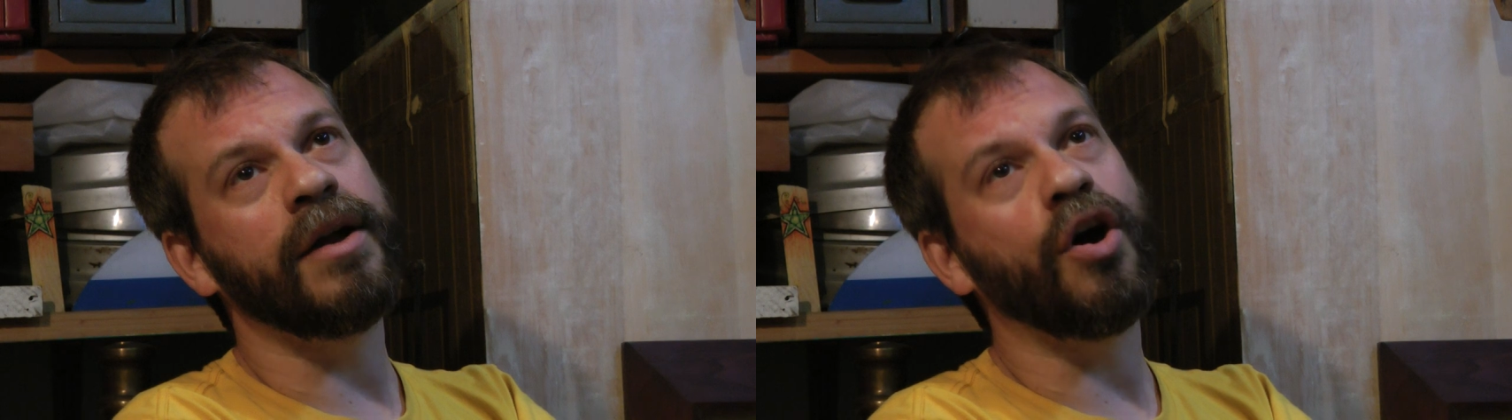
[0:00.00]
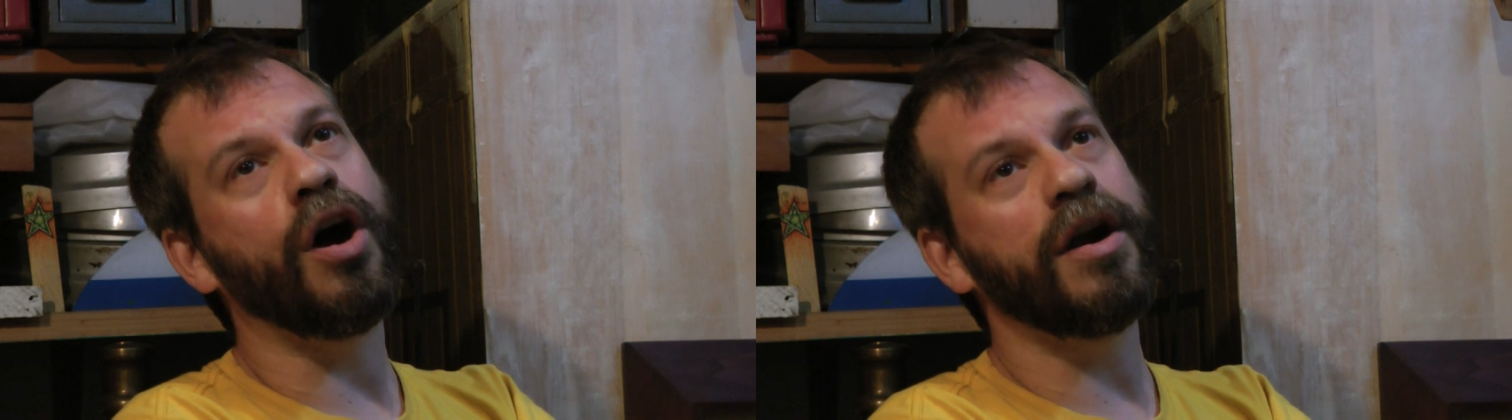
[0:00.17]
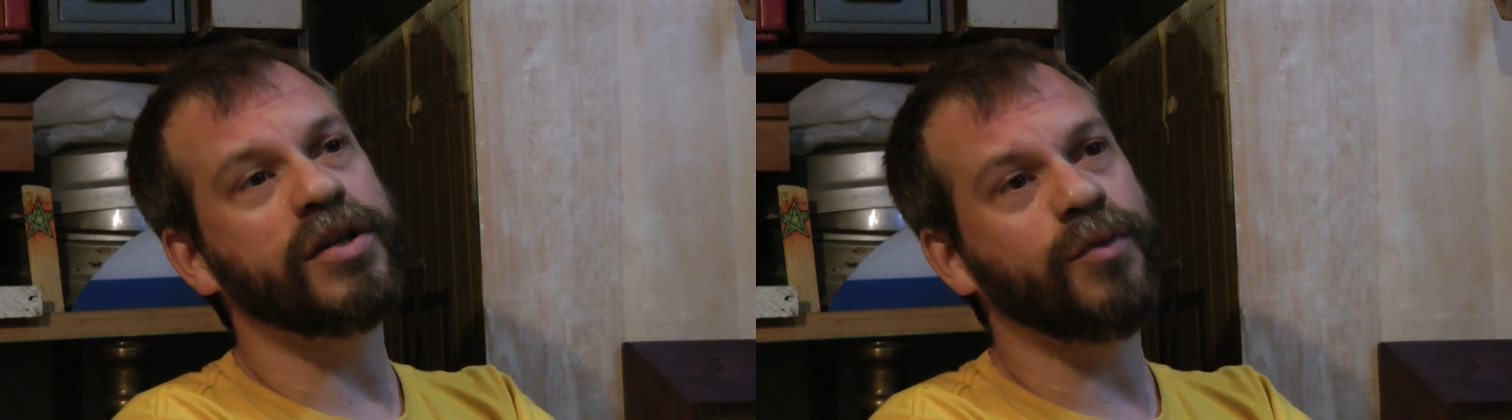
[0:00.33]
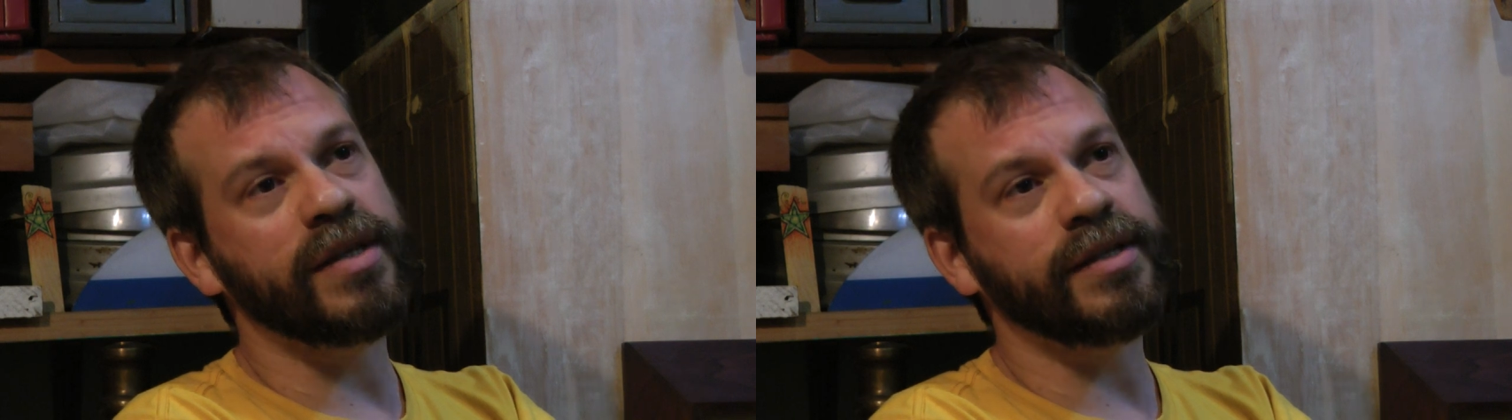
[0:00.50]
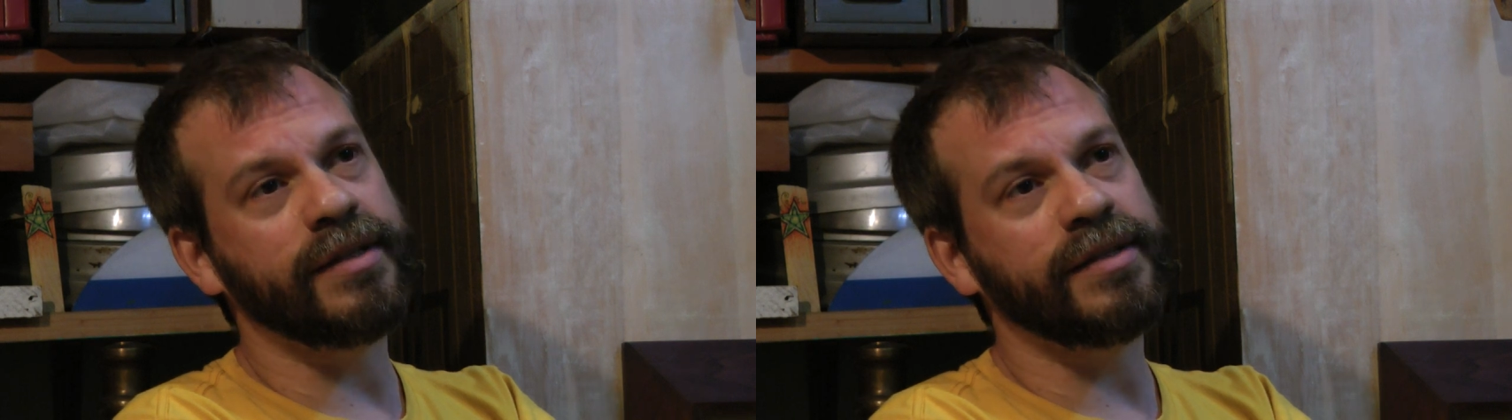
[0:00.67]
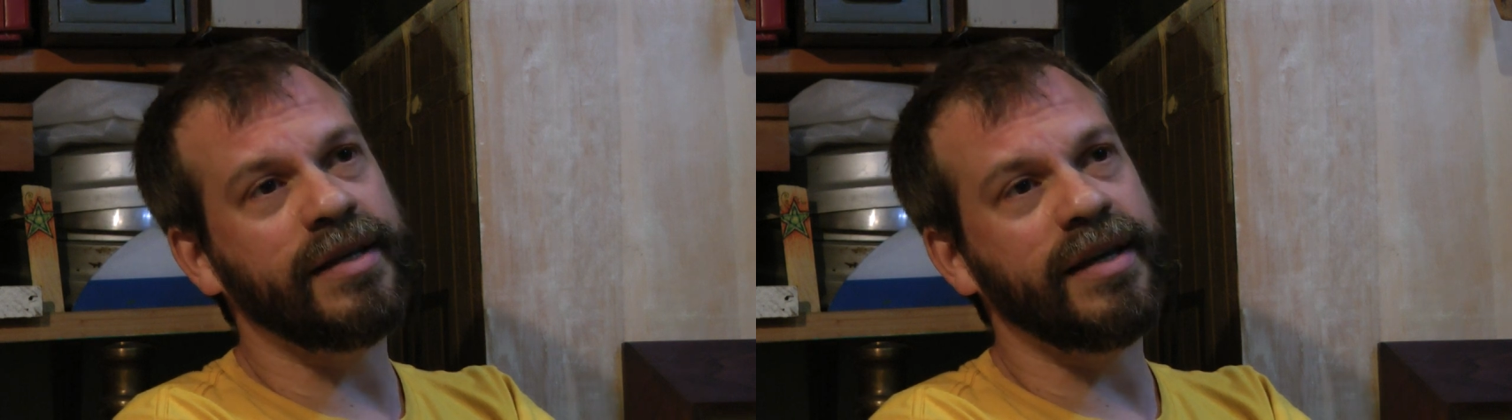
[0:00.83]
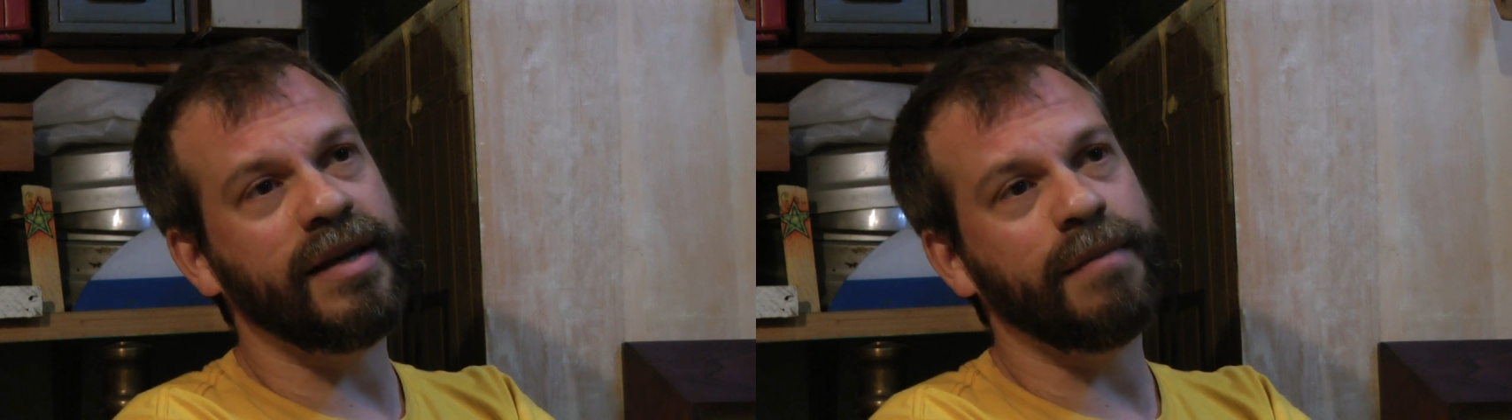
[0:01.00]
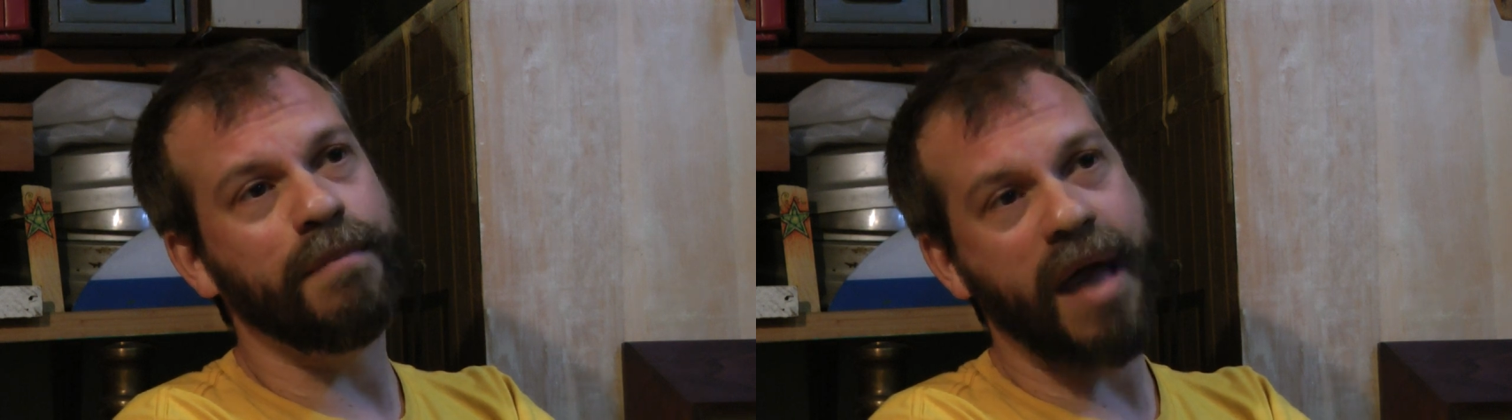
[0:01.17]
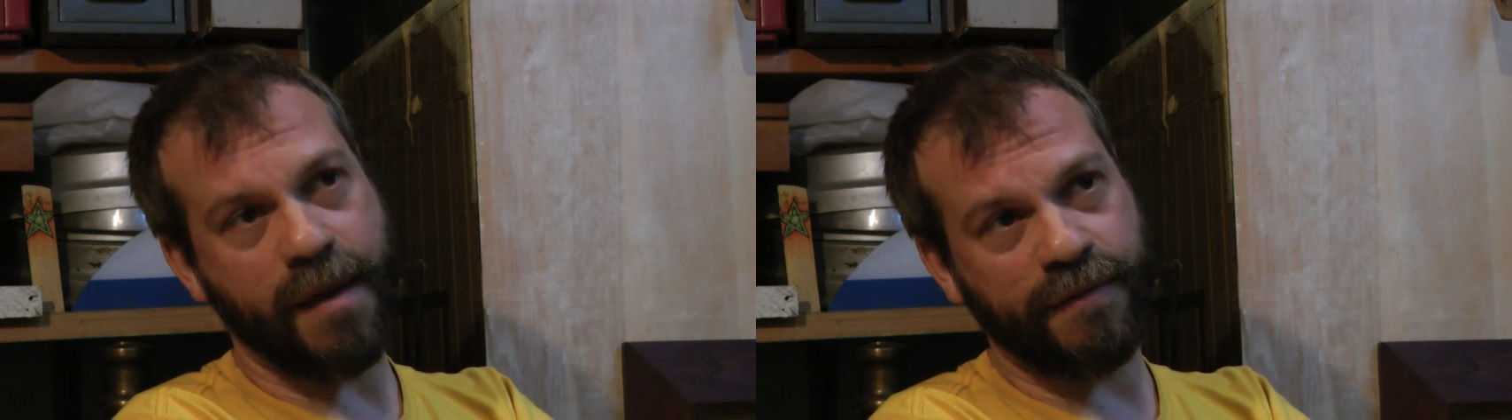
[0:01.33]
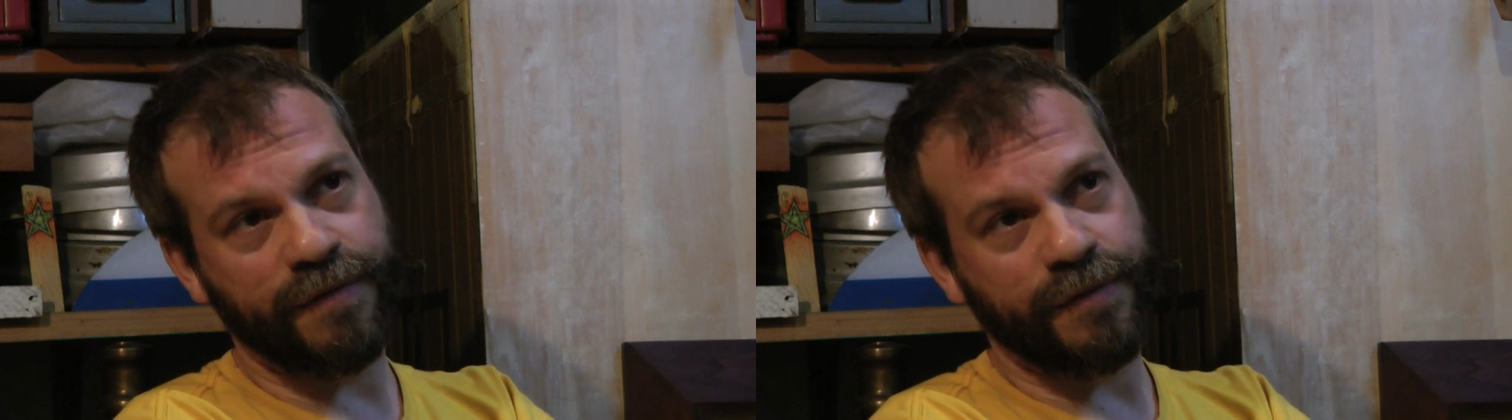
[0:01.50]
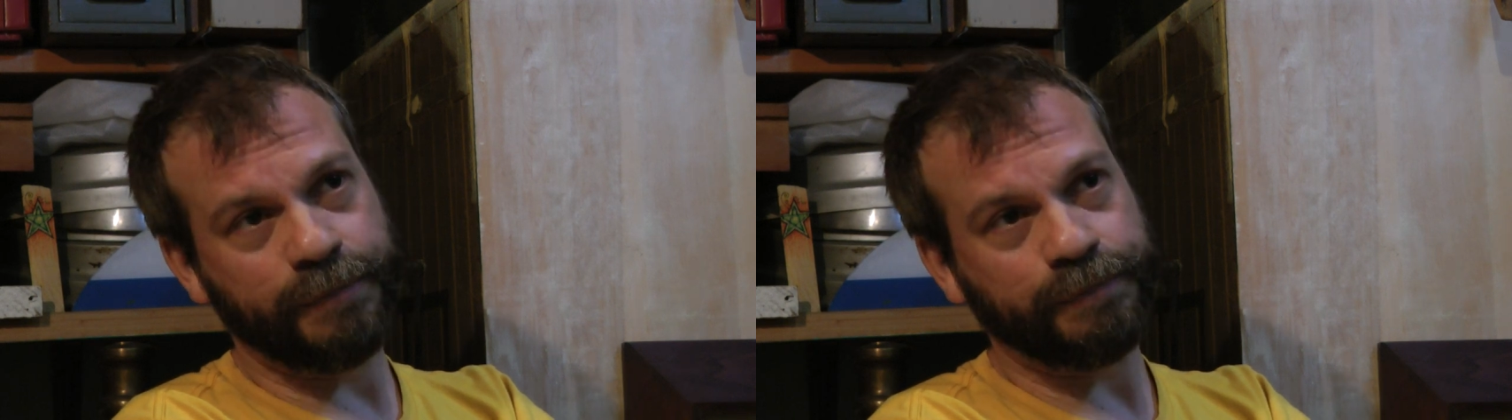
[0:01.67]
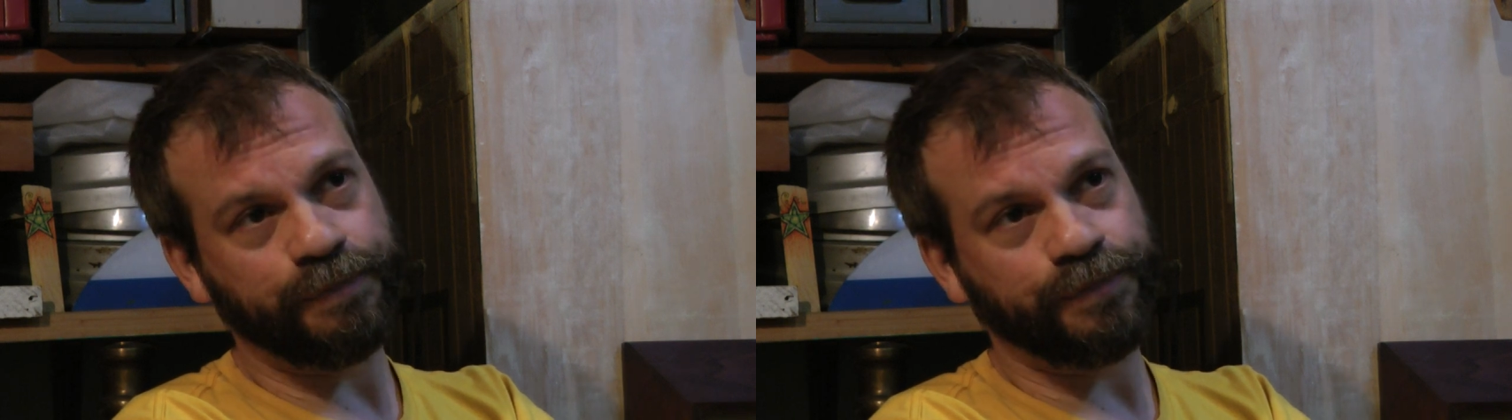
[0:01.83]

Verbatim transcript: an artist residency in Banff.